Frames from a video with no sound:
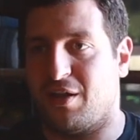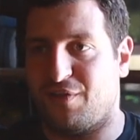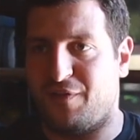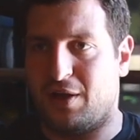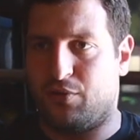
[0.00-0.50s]
because
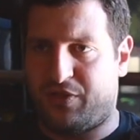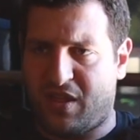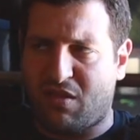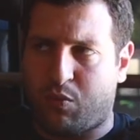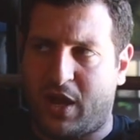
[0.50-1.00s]
if I go
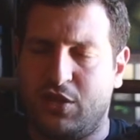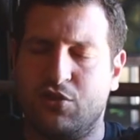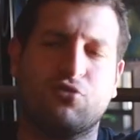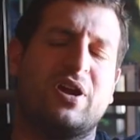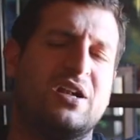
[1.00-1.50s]
this way, you
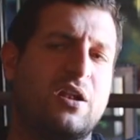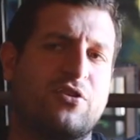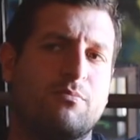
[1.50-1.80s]
create another